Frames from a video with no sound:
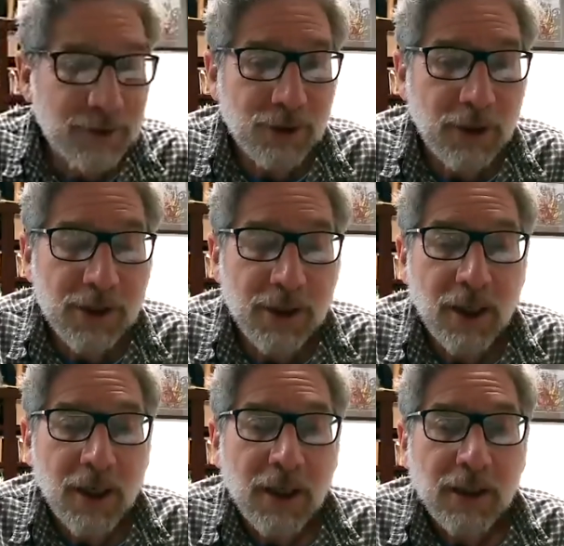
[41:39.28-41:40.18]
situation.
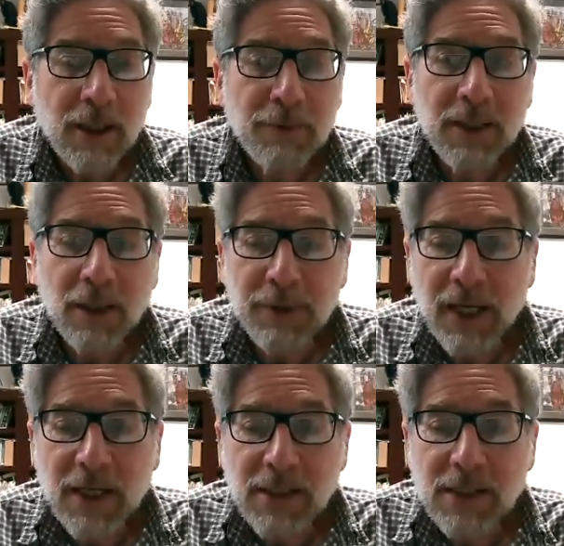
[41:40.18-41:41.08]
Let
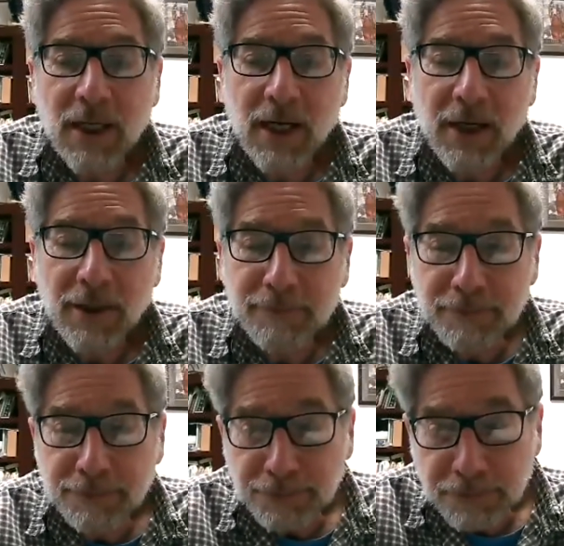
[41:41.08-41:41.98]
me ask. What